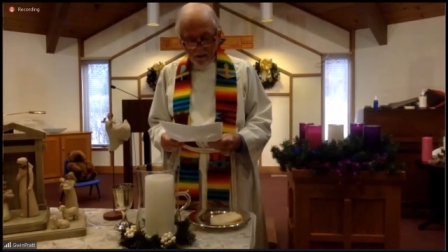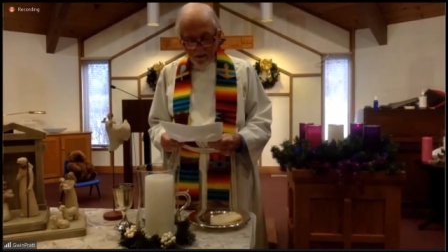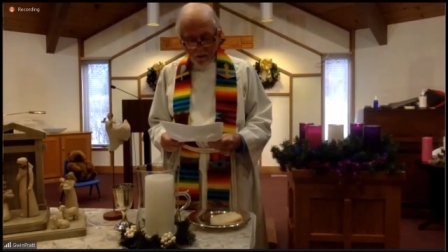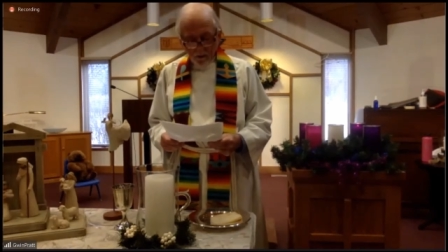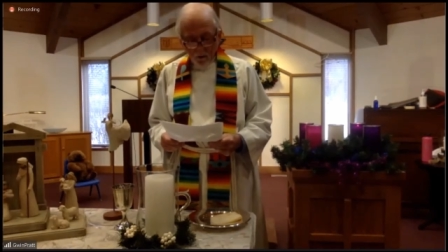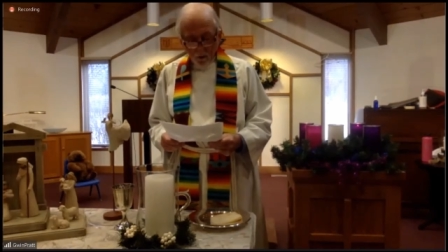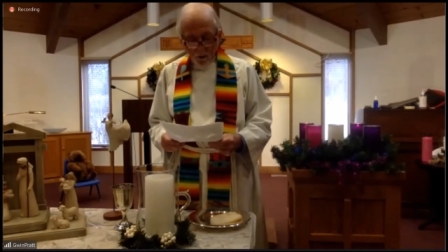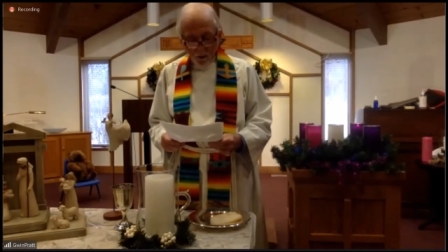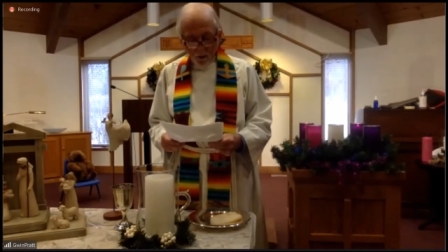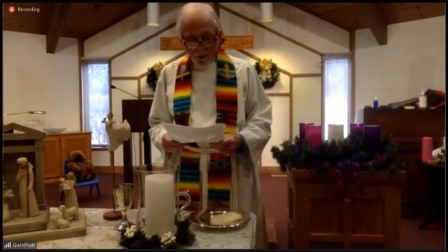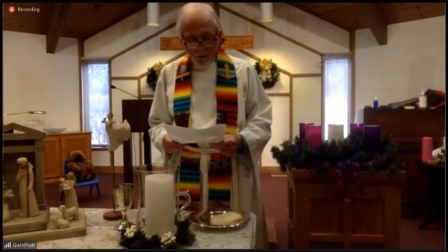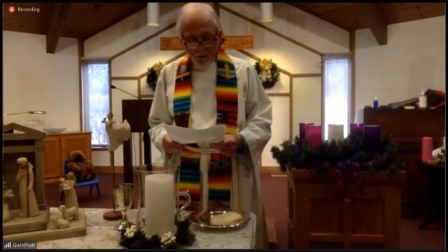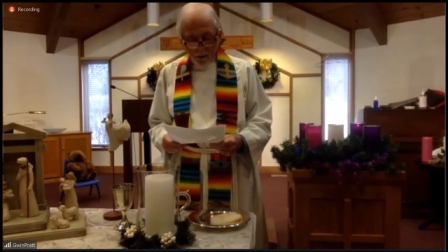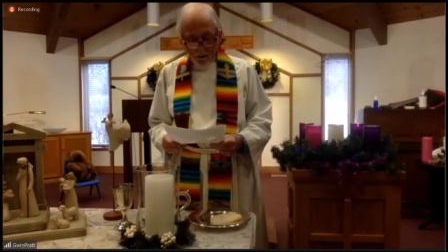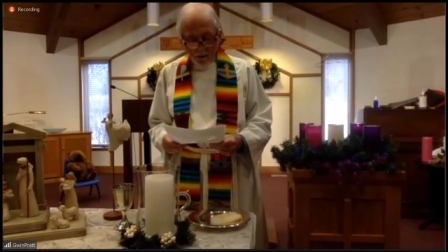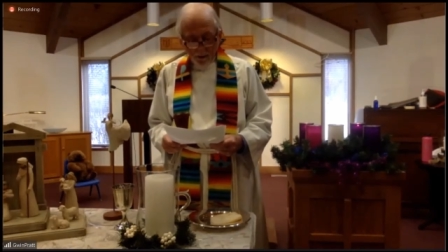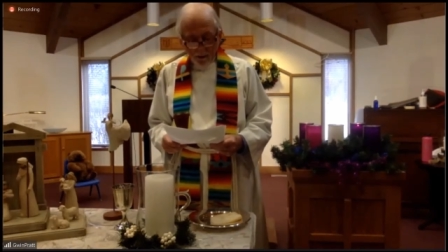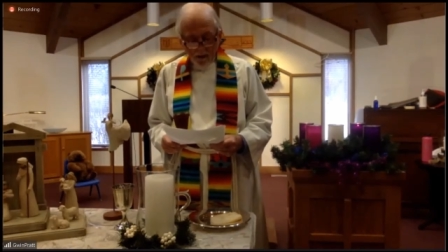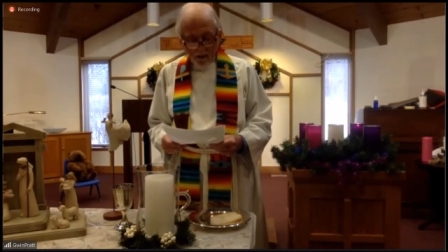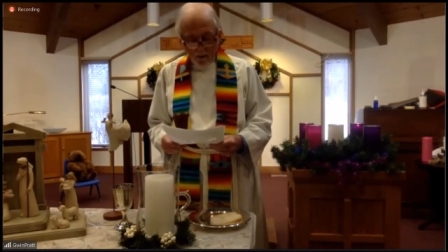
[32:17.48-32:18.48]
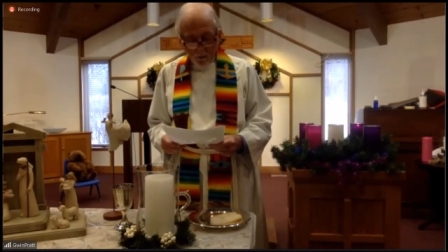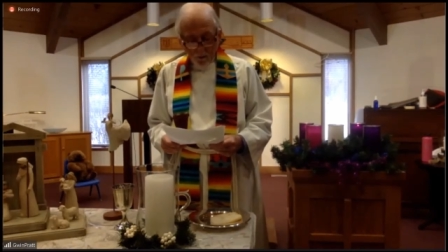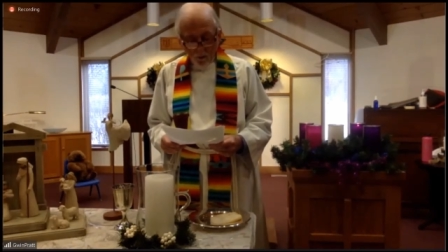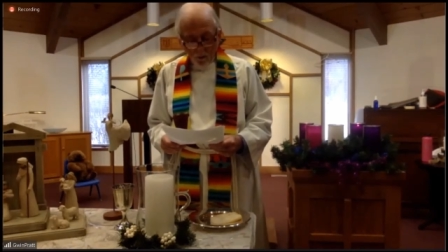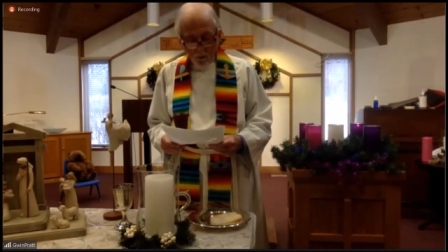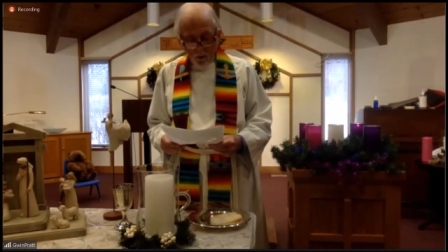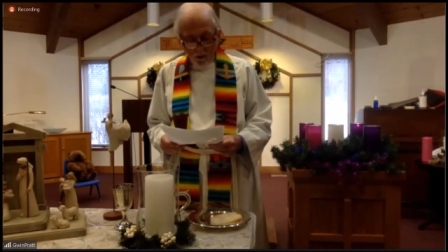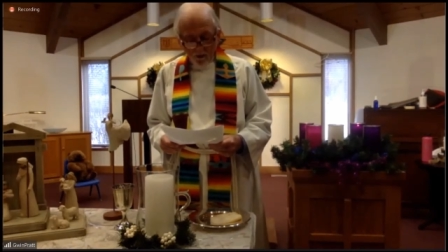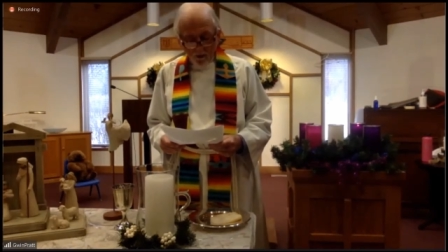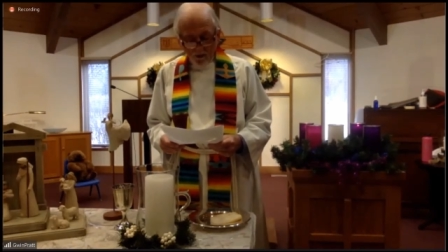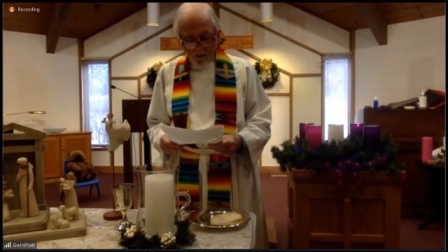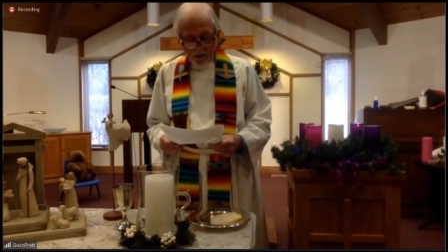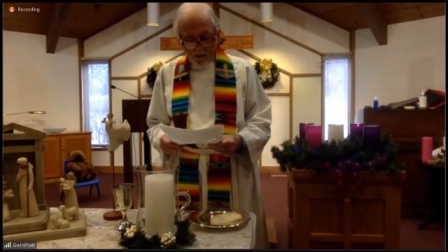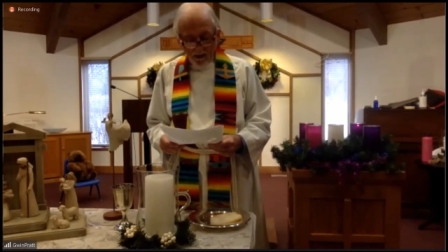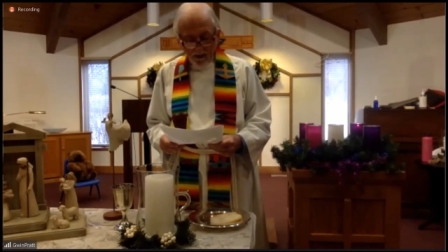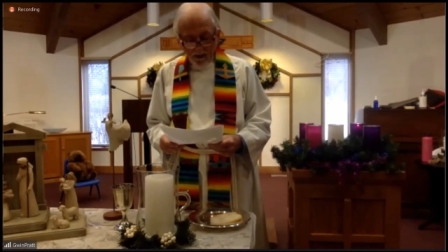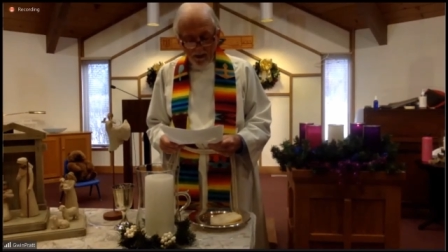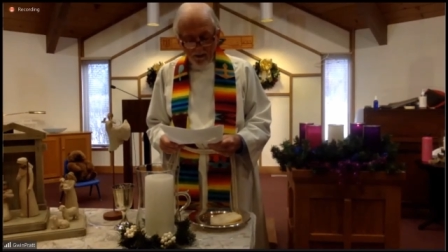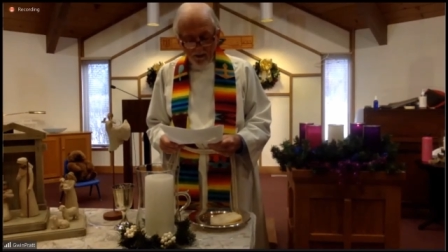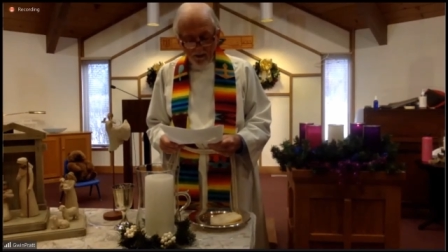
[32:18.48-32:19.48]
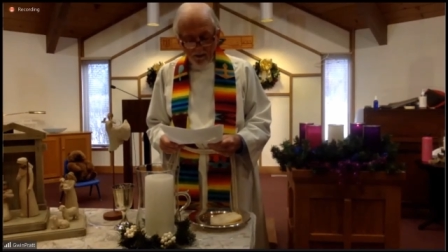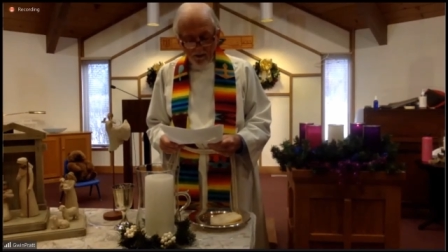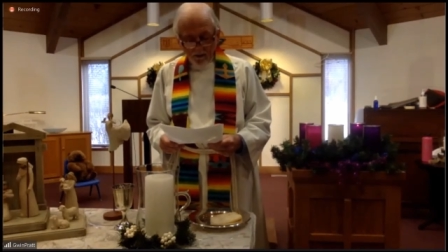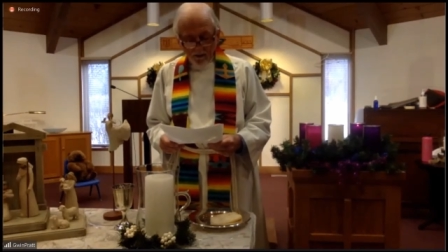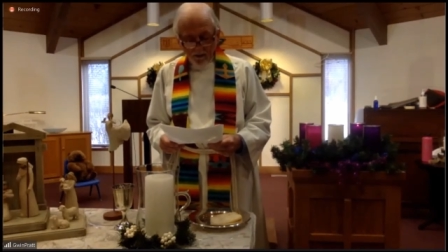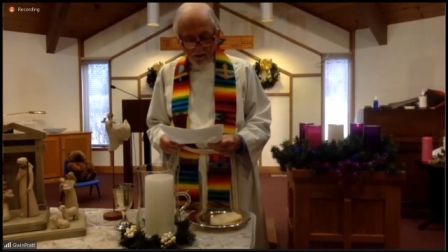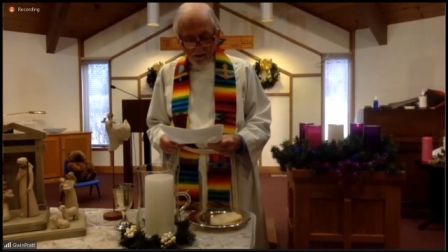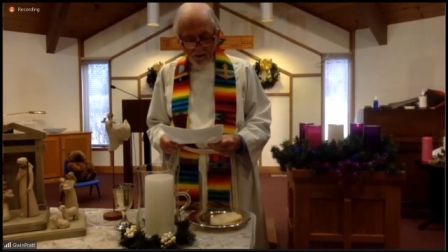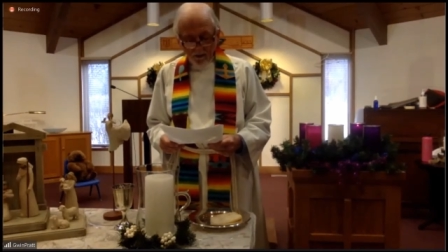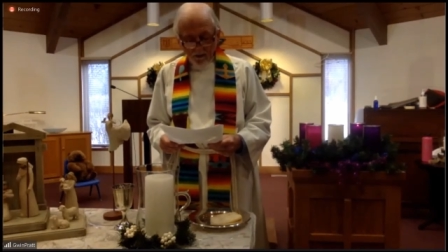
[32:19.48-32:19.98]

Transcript: worshiped by the world's least